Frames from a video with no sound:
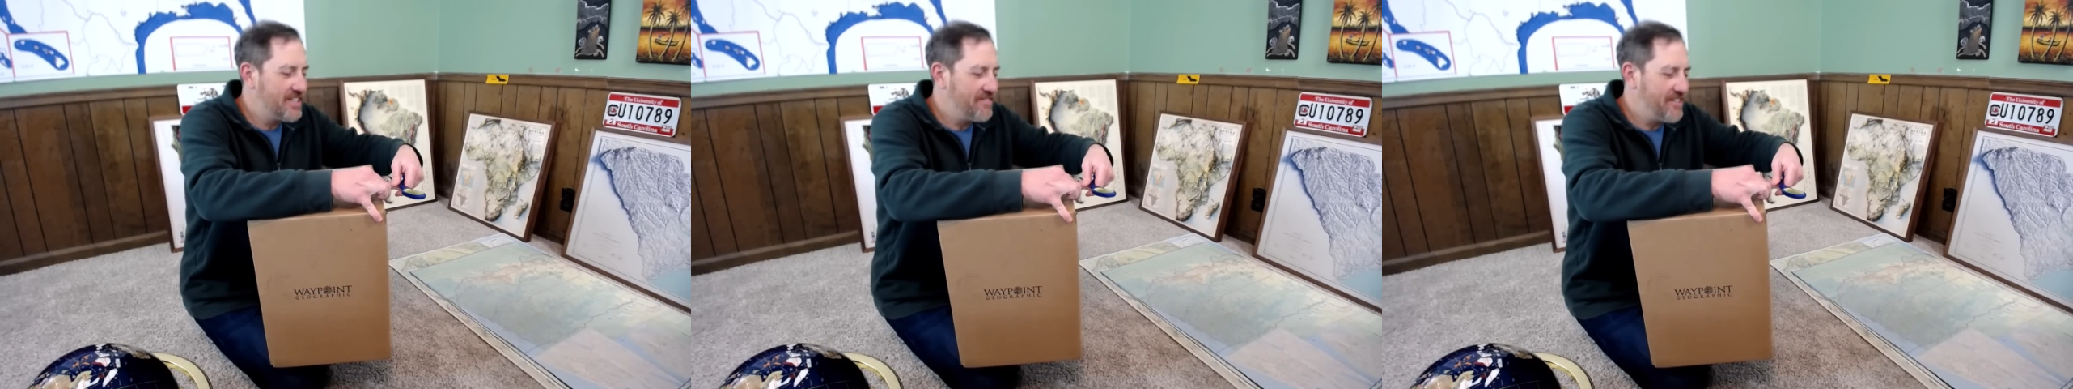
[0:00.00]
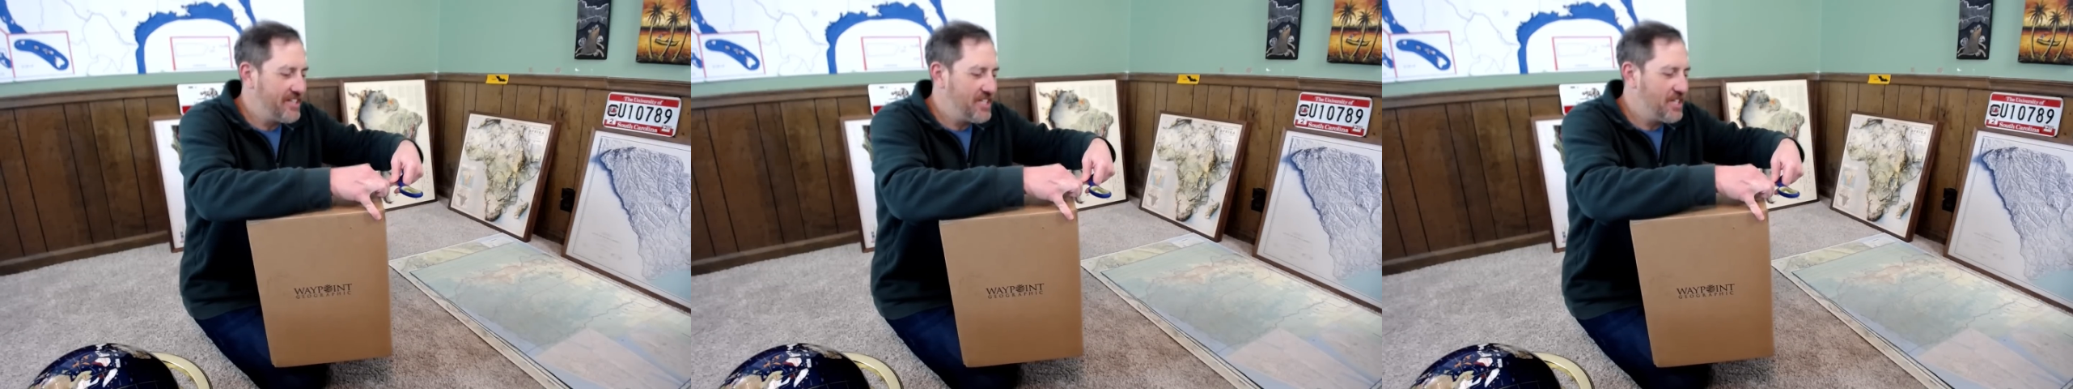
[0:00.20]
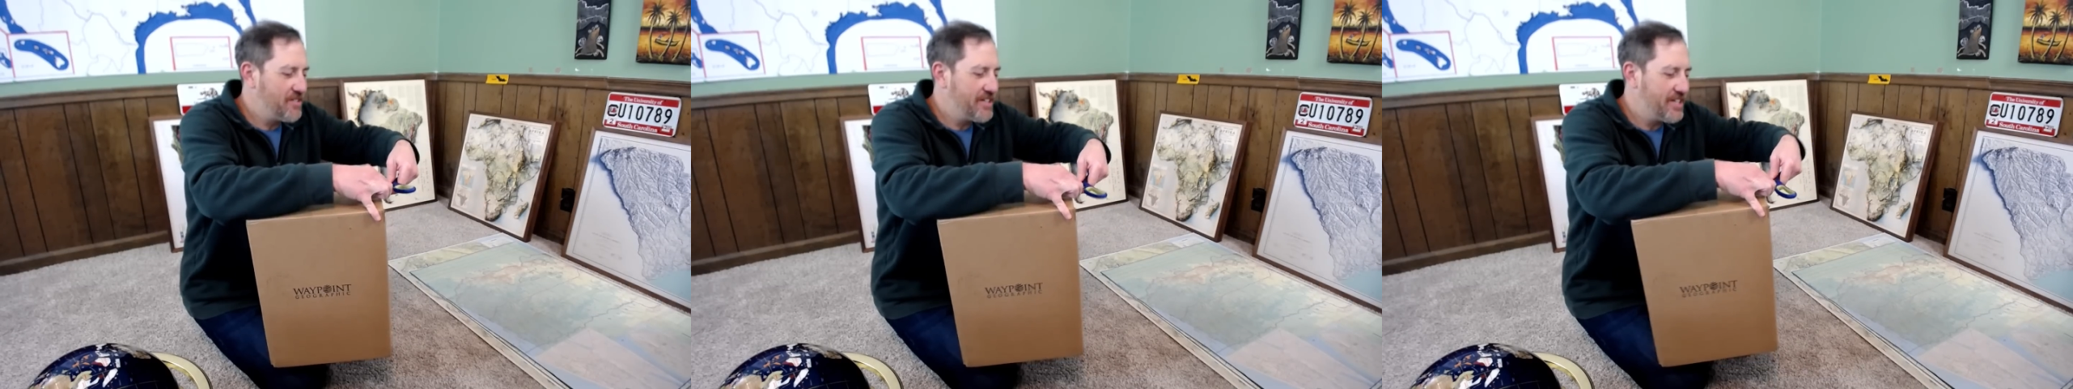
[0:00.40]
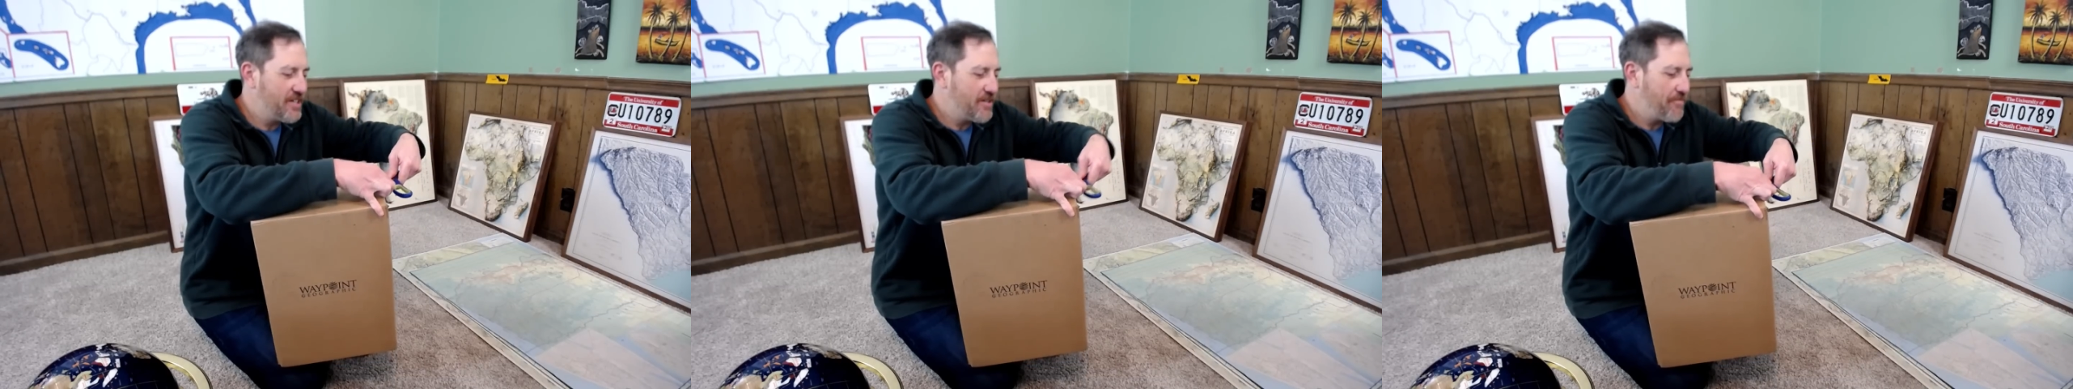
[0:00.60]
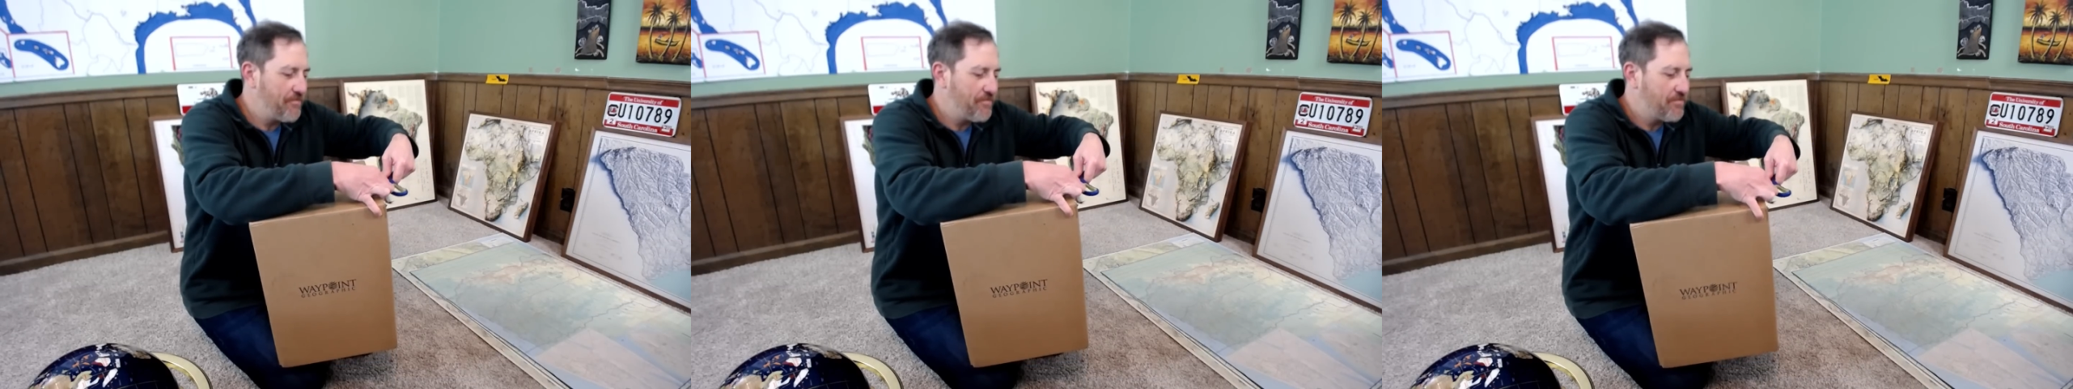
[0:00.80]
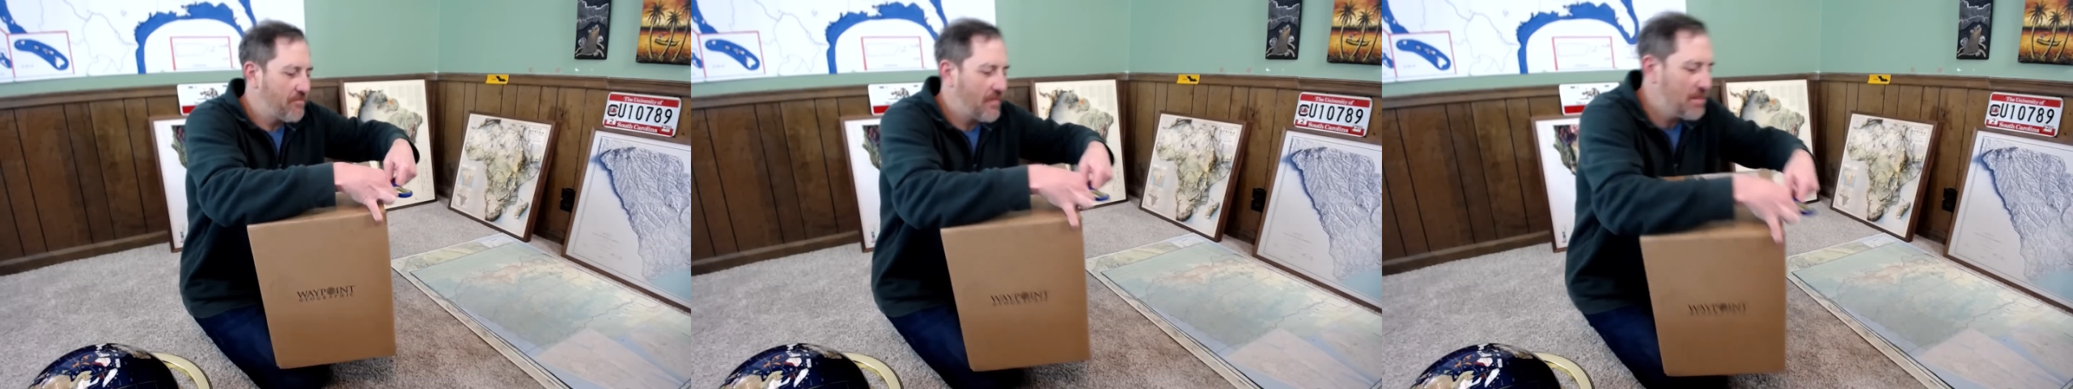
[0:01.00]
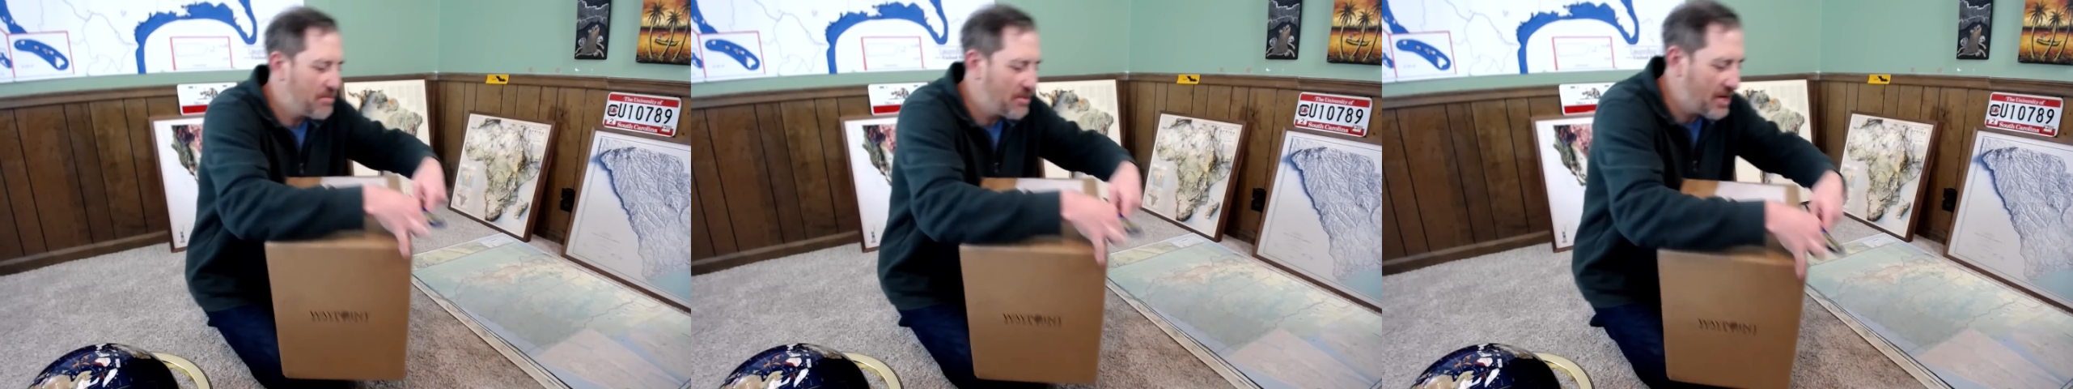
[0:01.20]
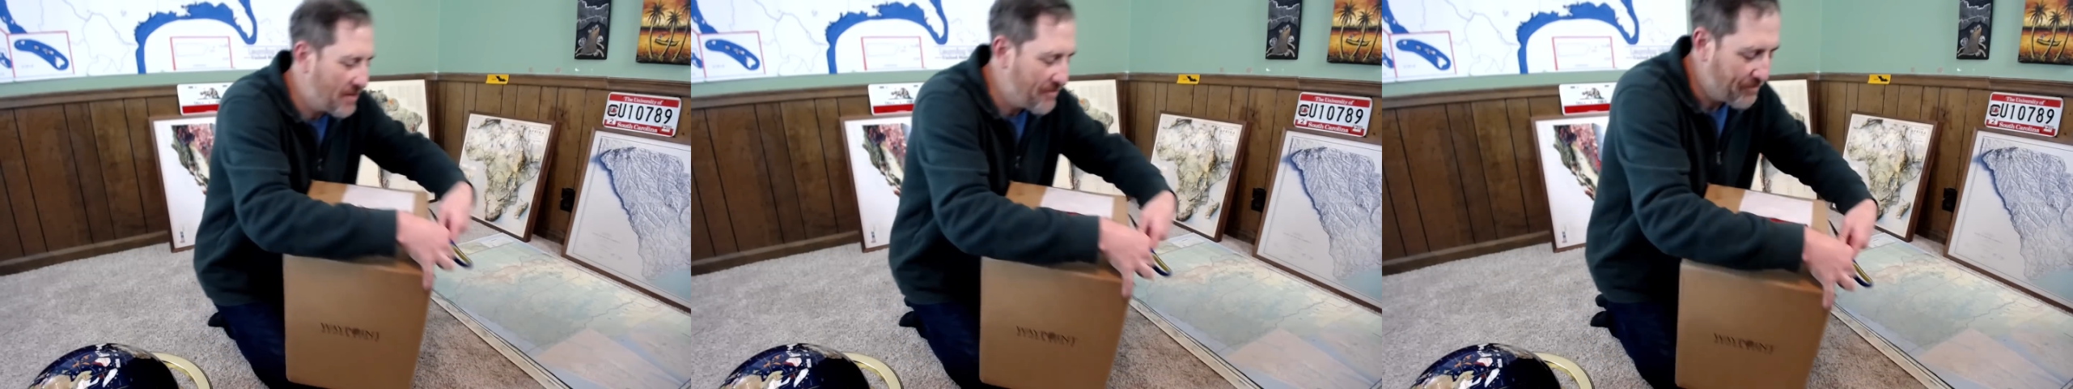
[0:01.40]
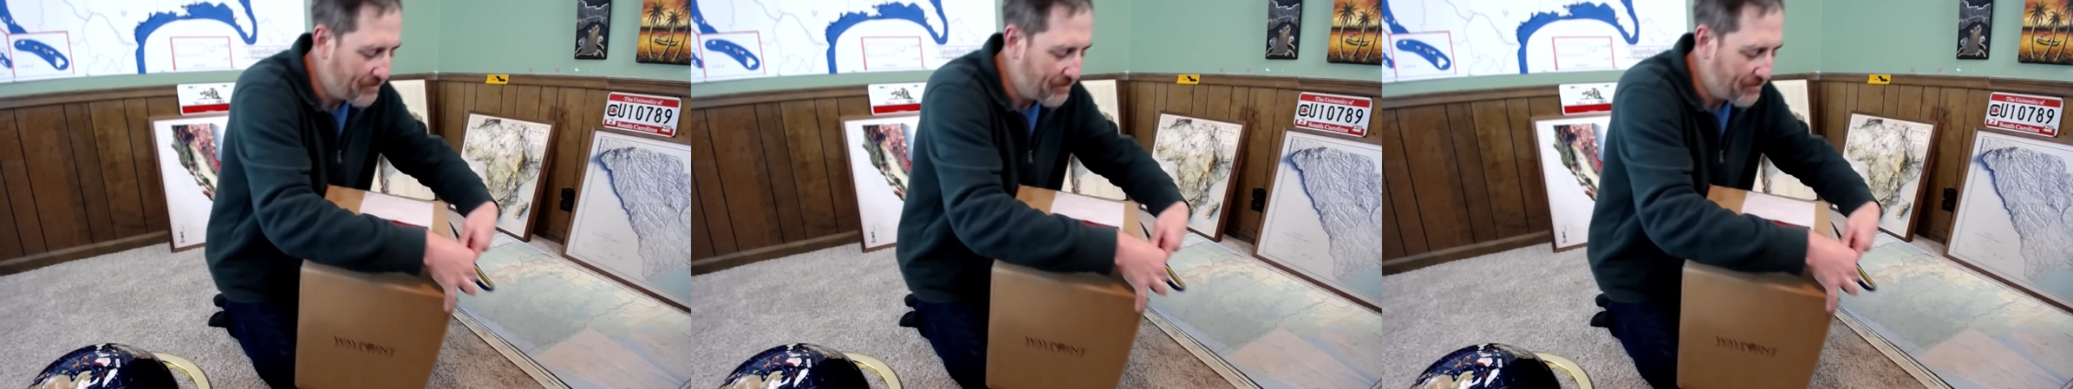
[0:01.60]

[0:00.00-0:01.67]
video here. But